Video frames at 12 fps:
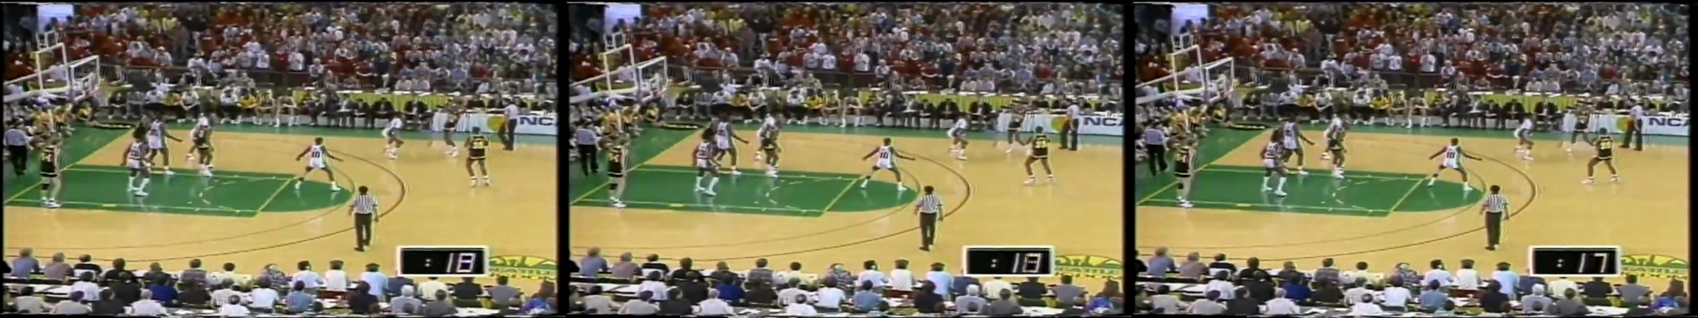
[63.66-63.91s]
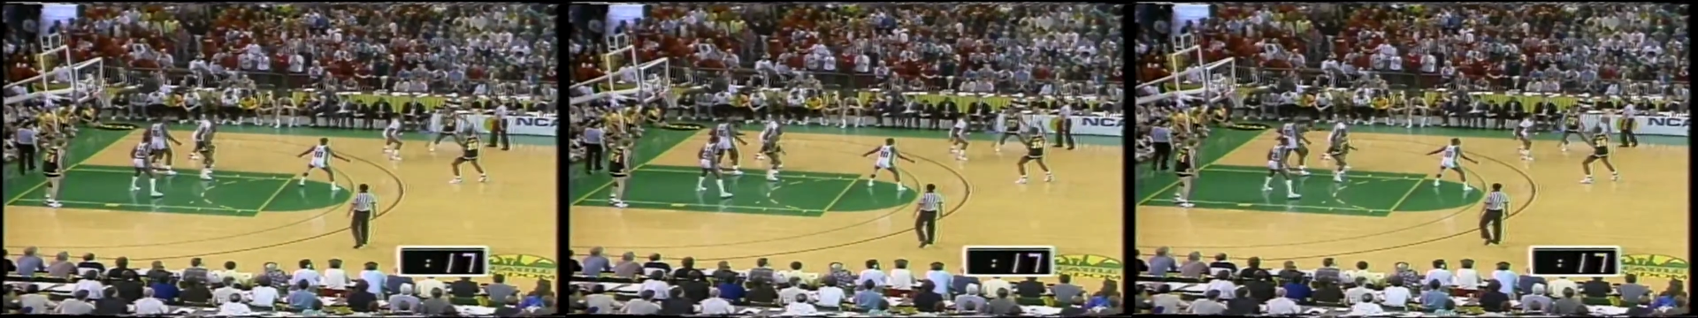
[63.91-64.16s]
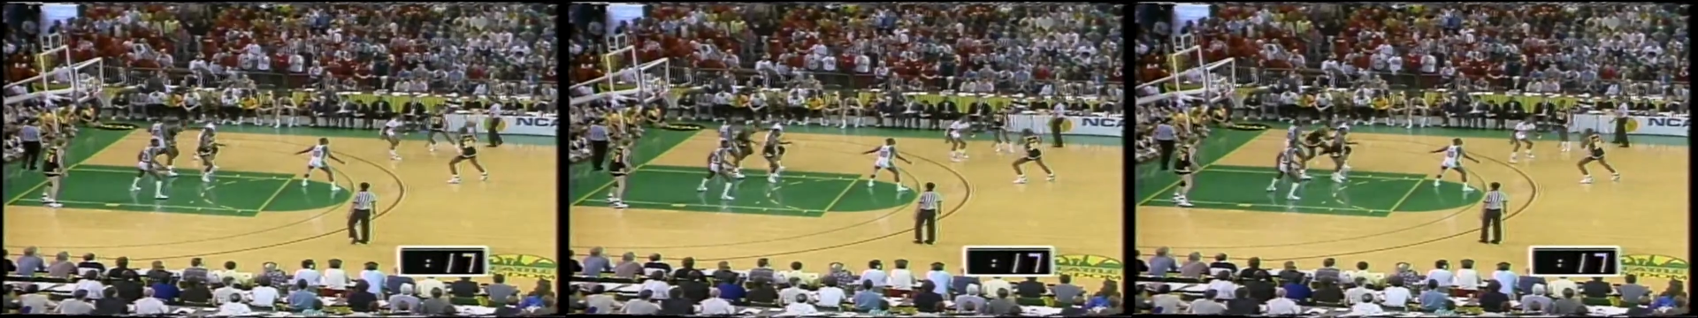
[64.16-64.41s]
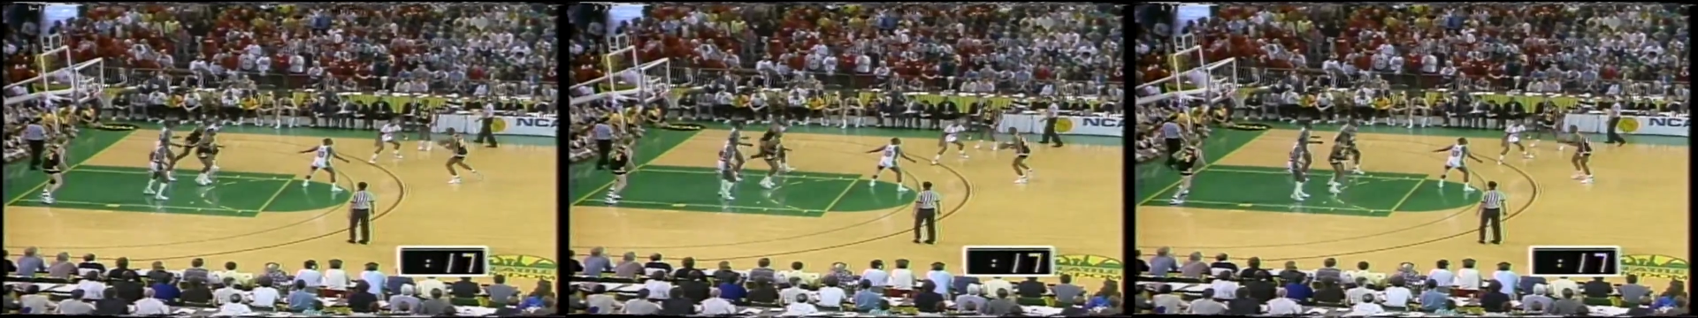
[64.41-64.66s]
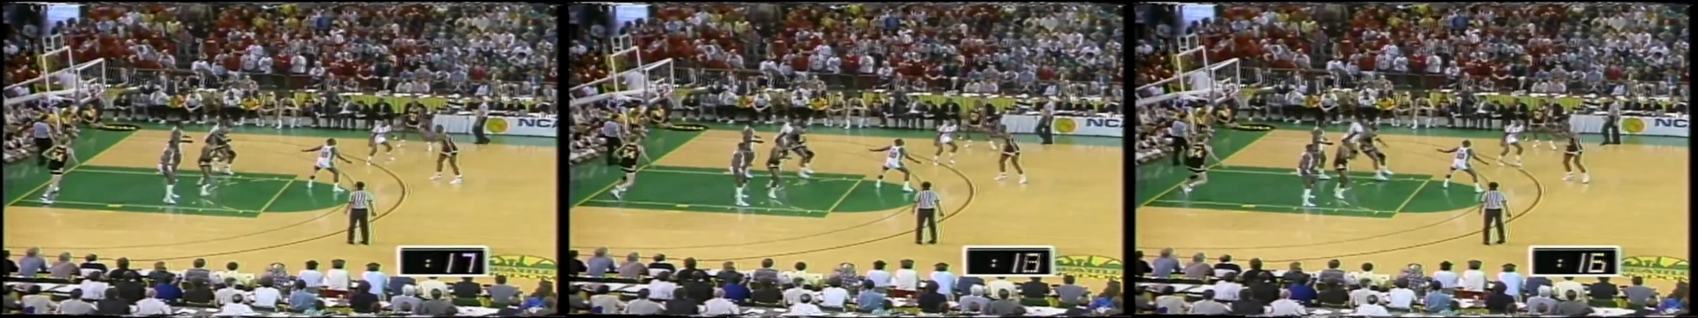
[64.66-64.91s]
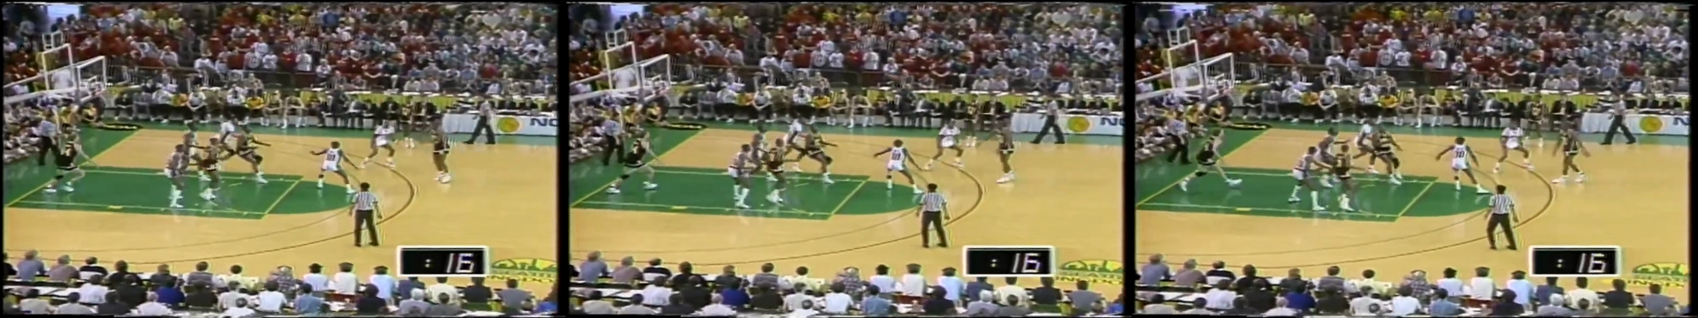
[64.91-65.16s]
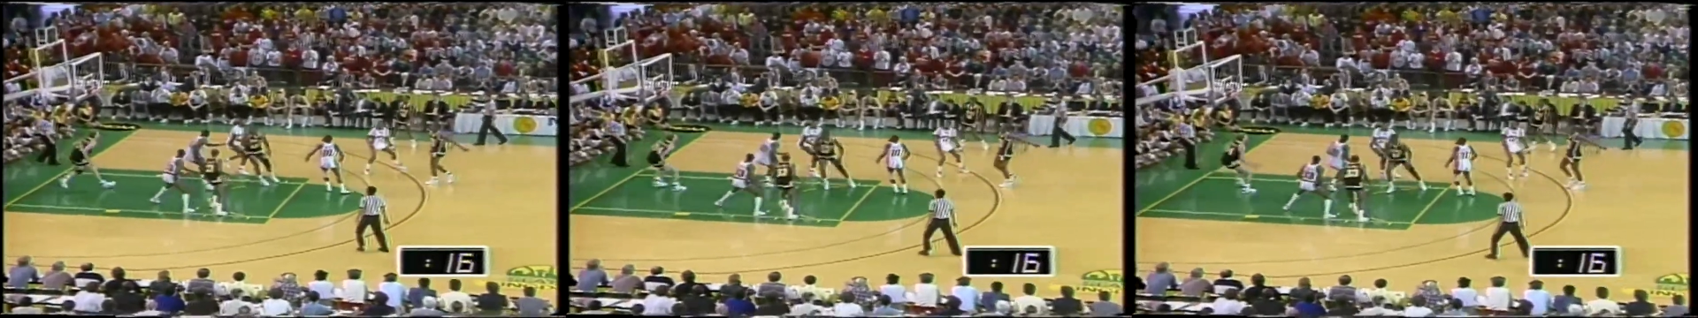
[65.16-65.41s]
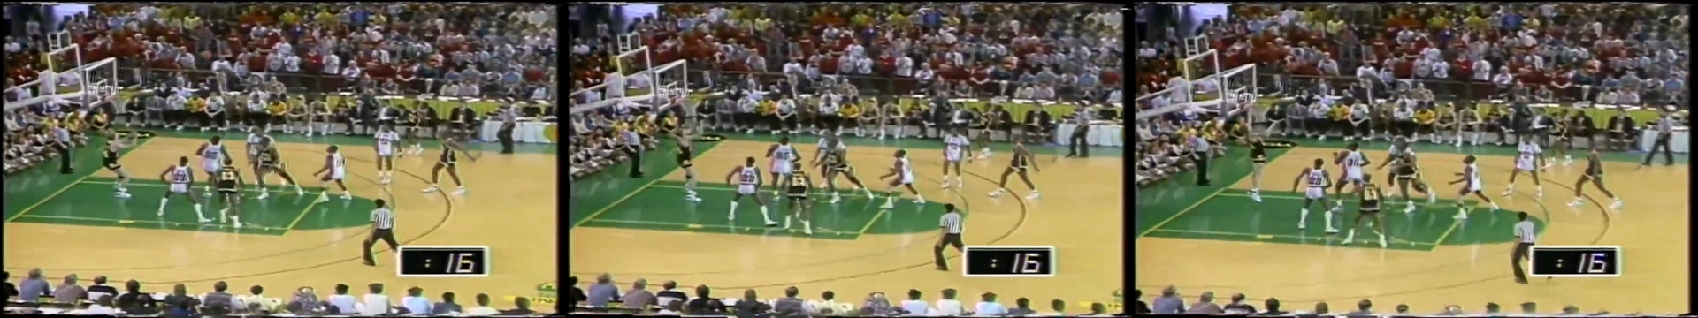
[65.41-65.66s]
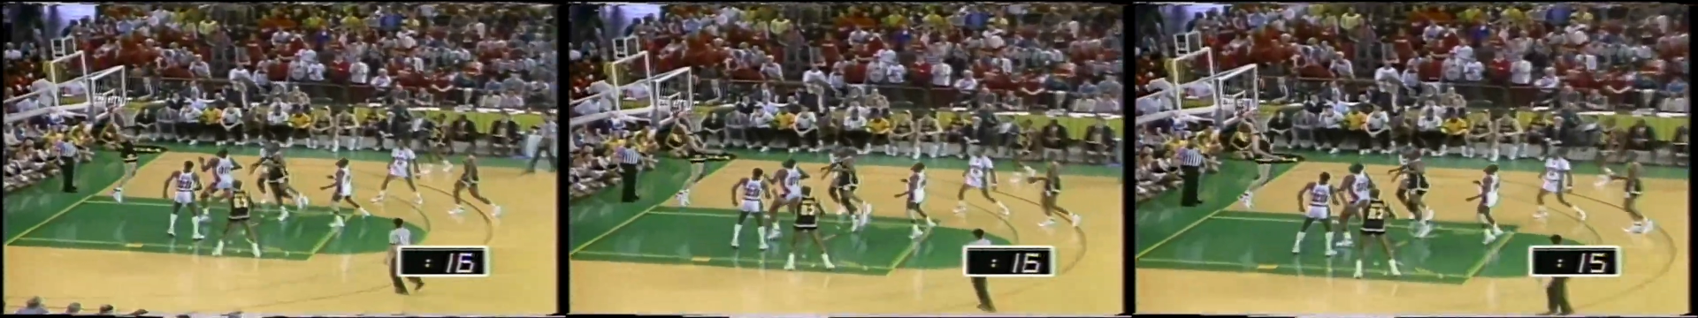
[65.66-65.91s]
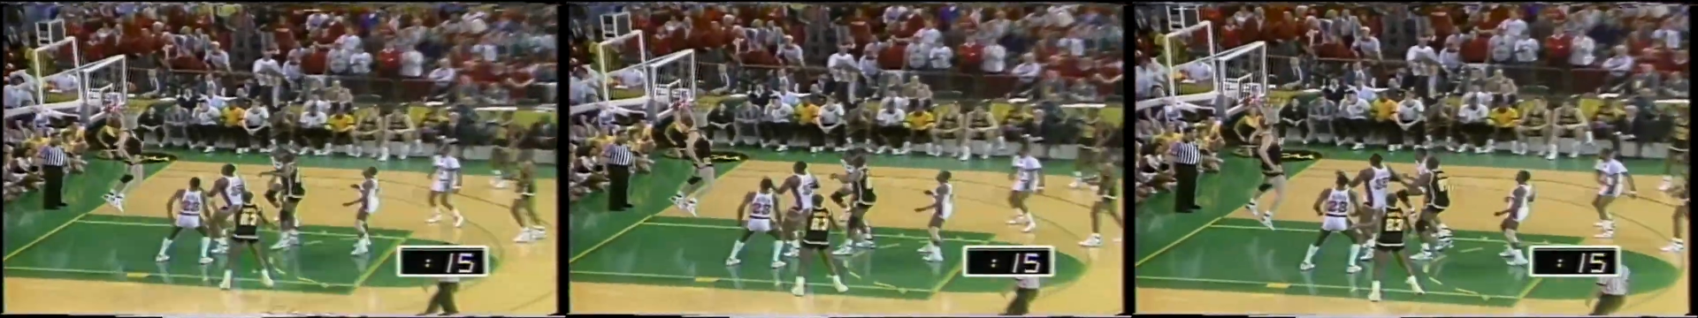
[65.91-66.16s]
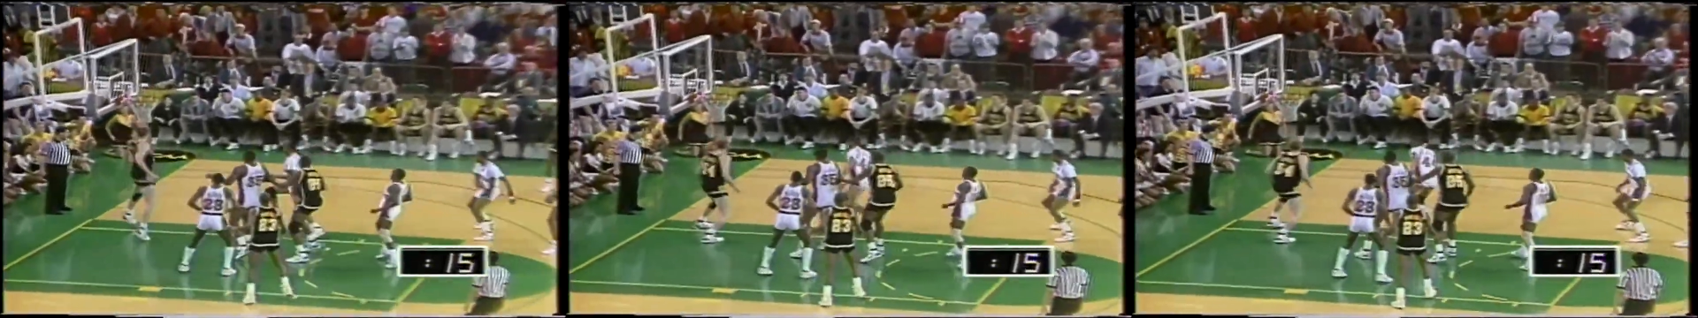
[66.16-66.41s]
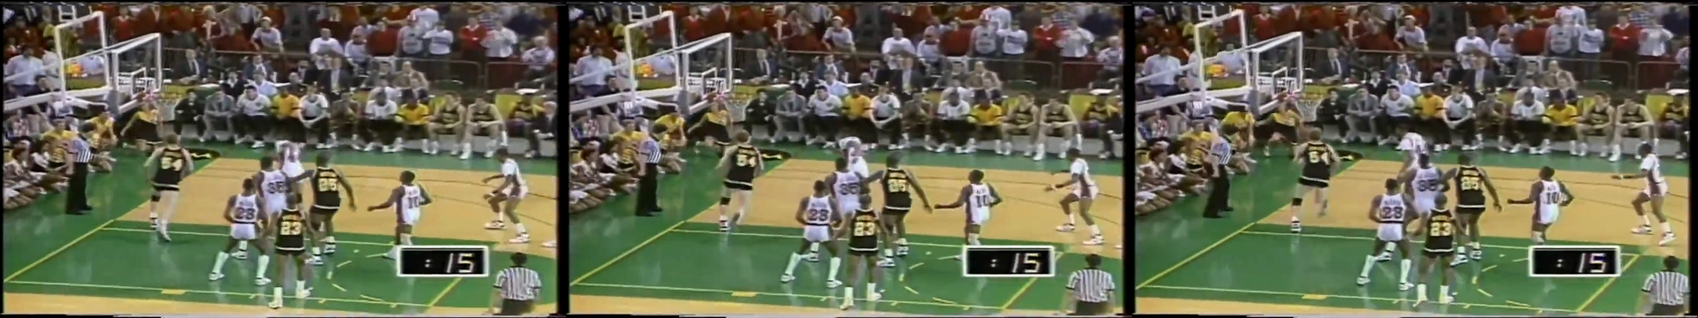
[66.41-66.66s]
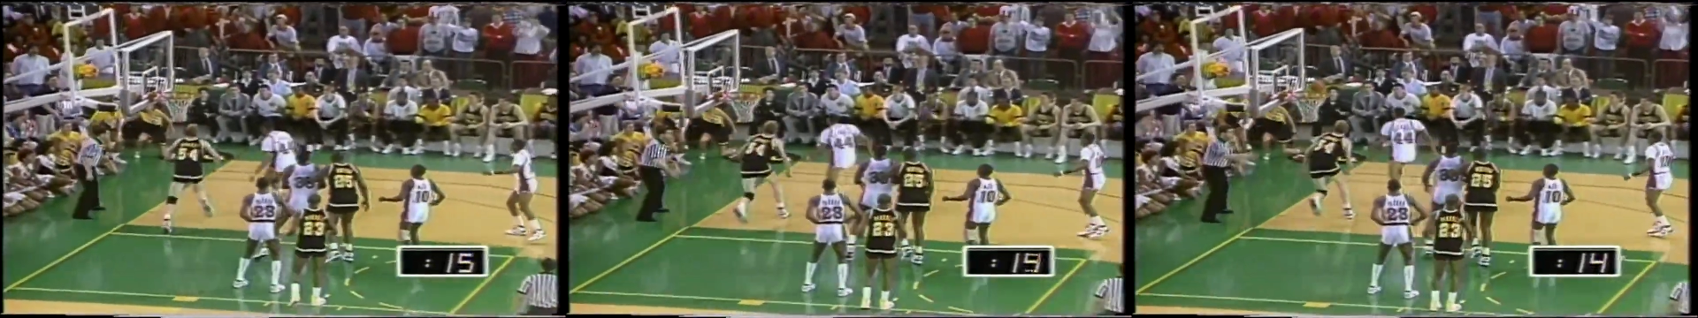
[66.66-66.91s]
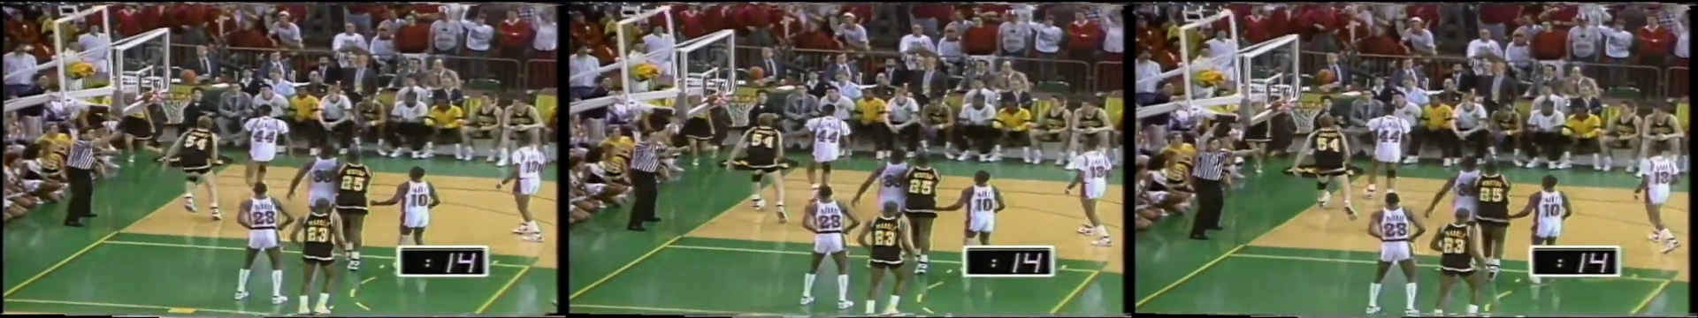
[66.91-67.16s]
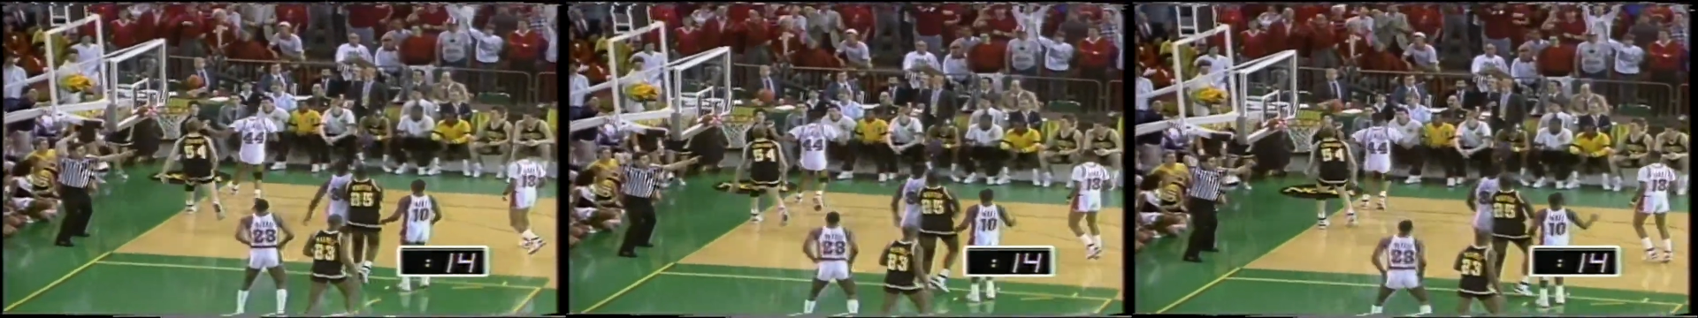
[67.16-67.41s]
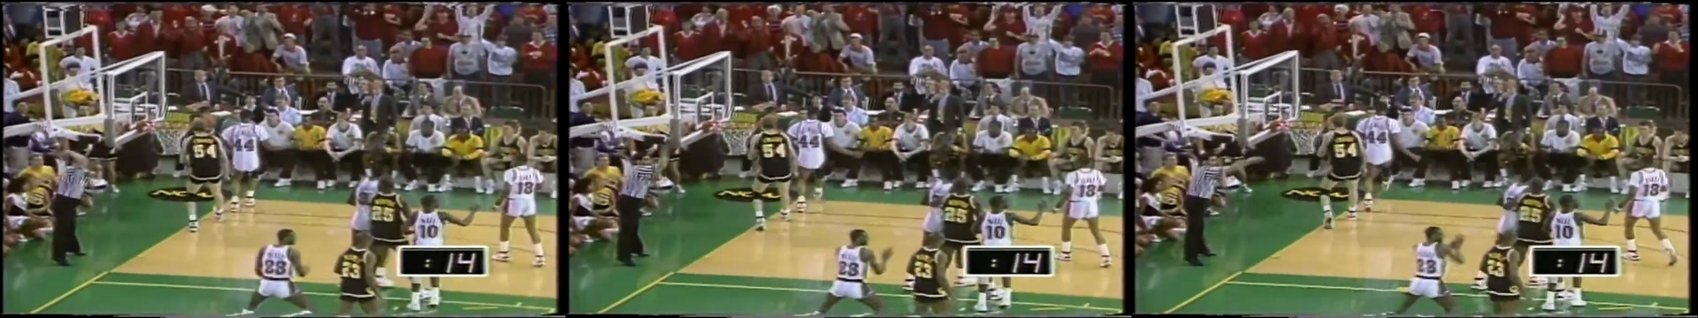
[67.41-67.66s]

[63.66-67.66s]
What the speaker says: Nobody's mouth can be seen.